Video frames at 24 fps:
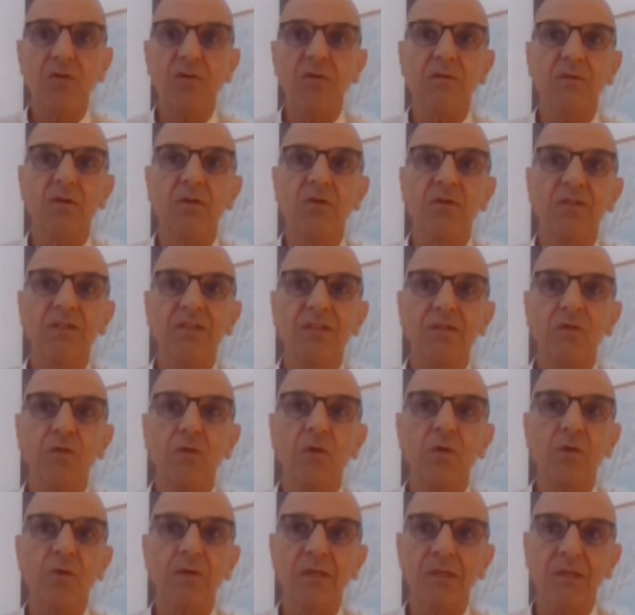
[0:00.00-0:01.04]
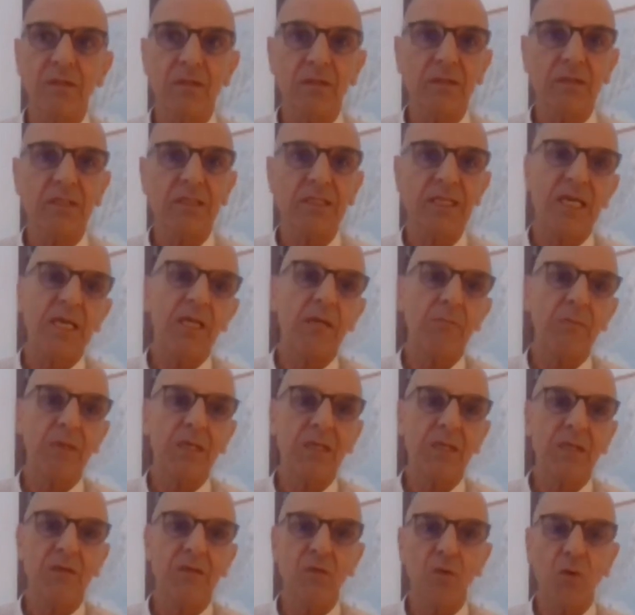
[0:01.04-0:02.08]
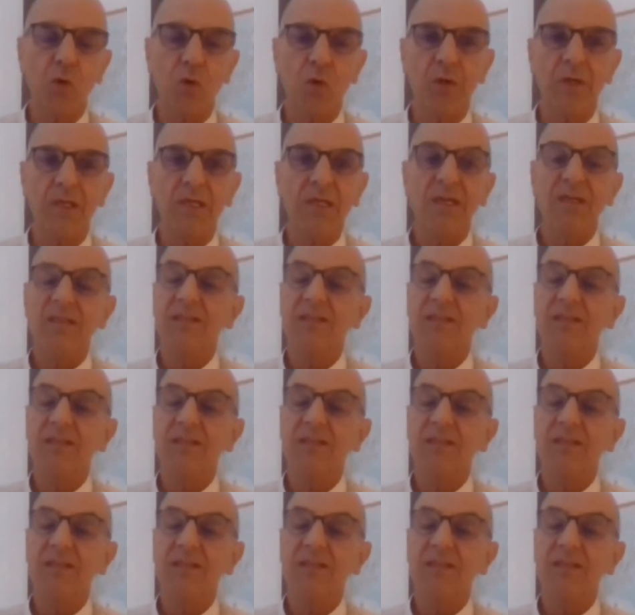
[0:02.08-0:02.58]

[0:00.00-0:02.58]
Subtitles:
not at all entertainment or